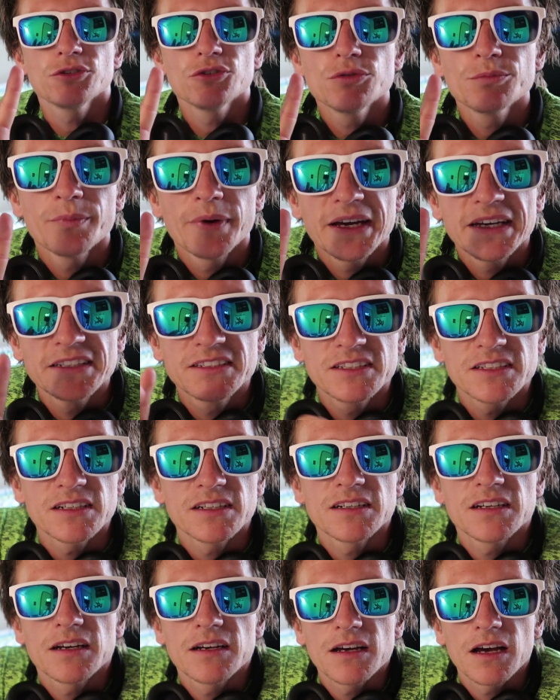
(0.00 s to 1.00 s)
two
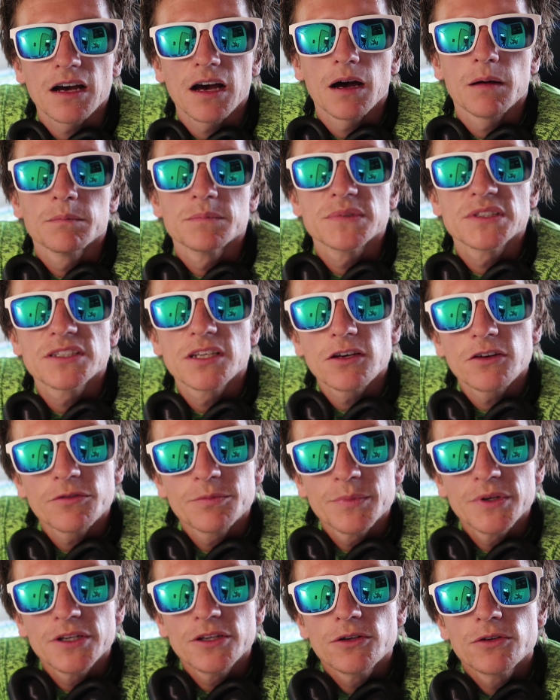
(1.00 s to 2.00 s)
major surf
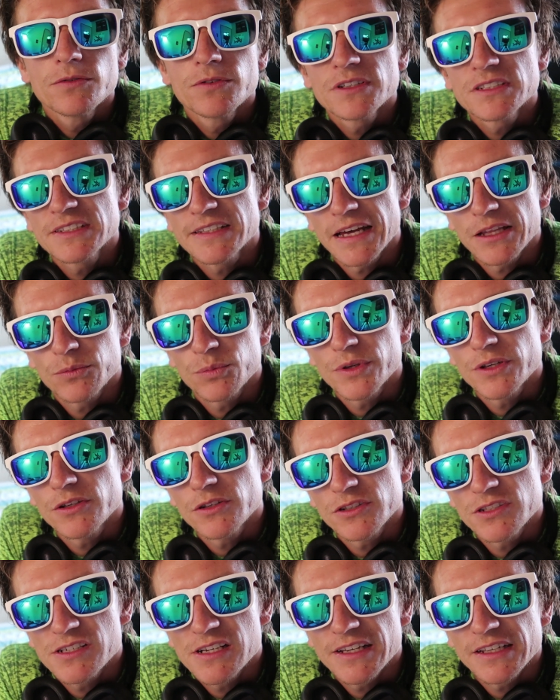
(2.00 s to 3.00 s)
maneuvers that we
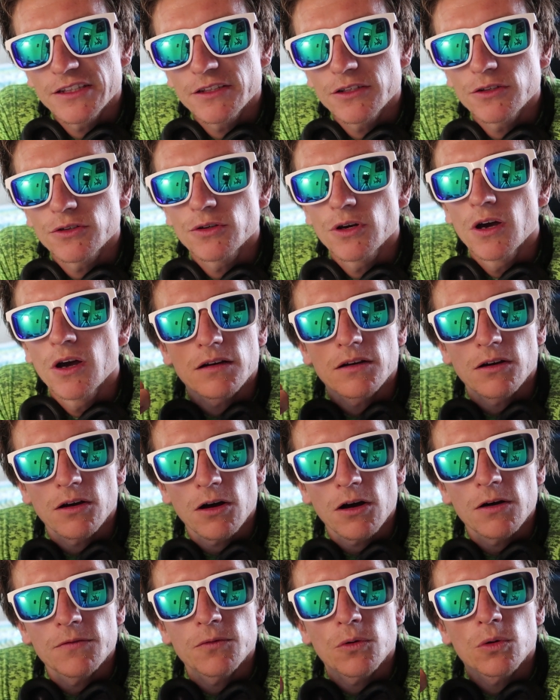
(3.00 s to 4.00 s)
usually do:
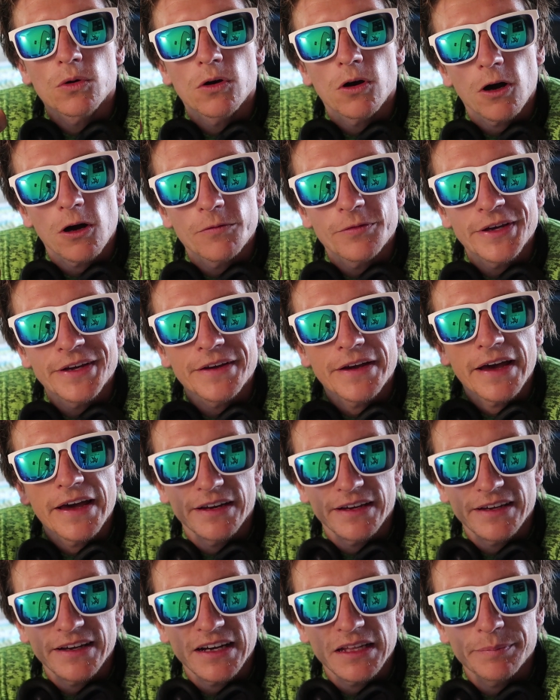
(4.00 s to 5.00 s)
carve or carving, and
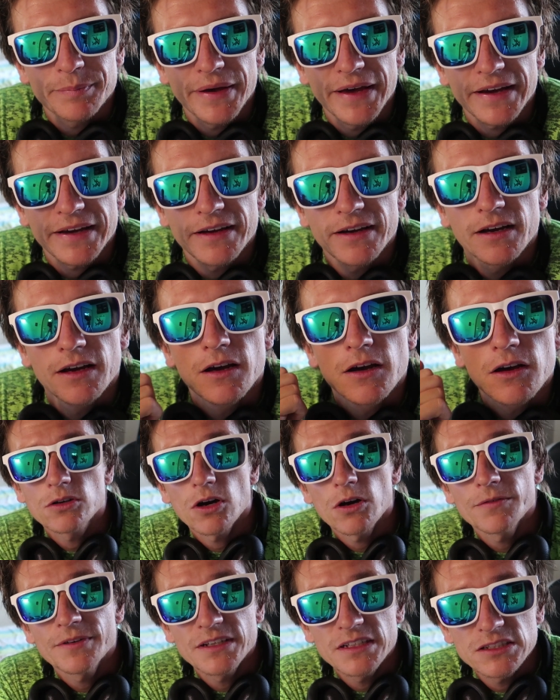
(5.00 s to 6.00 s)
a cutback.
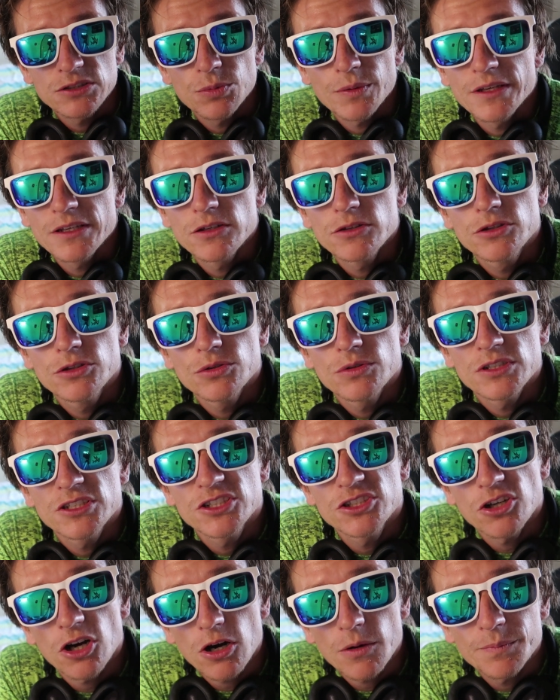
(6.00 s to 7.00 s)
Carving is when you do a
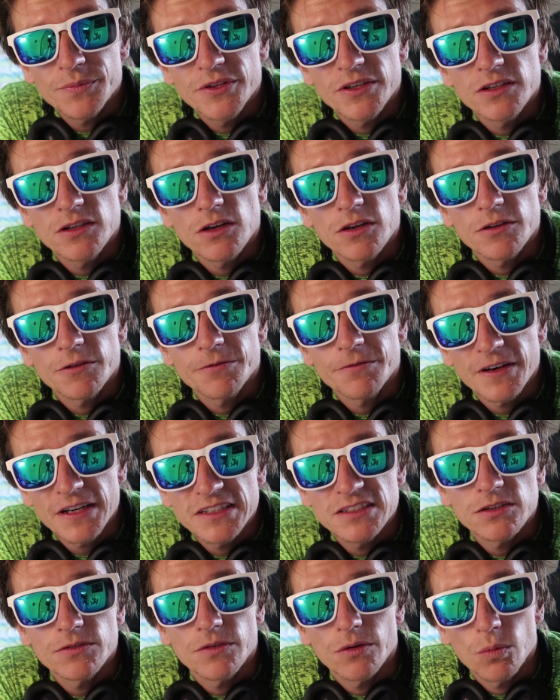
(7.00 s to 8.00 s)
sharp turn on the
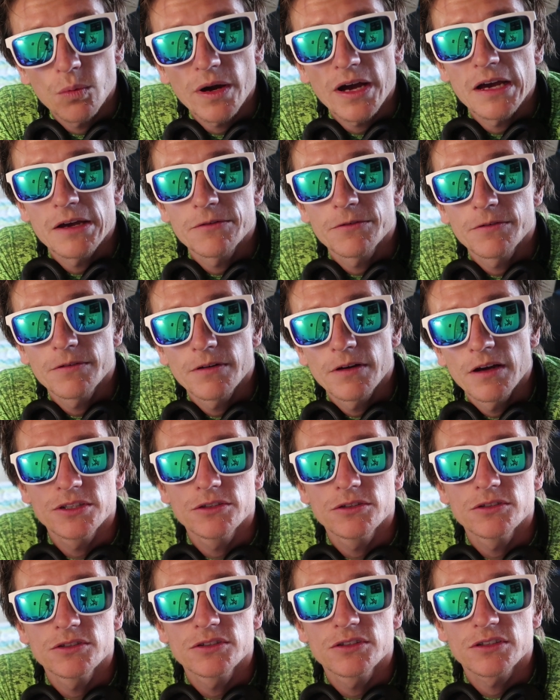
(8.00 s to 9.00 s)
face of a wave,
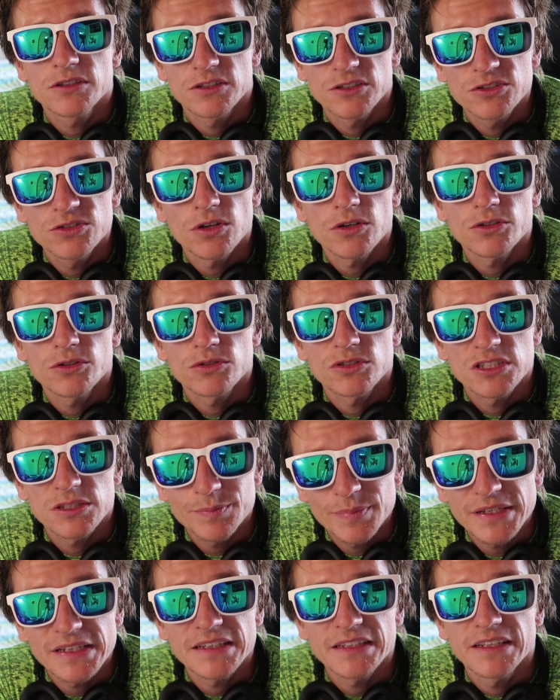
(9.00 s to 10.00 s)
used to control your
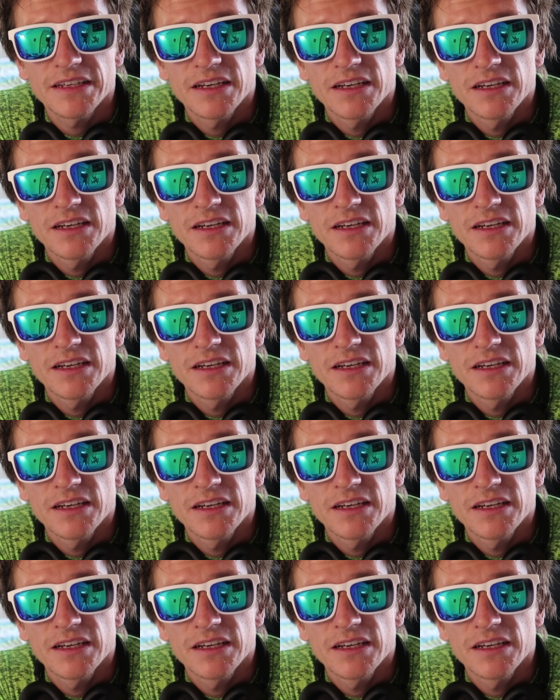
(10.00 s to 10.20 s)
speed.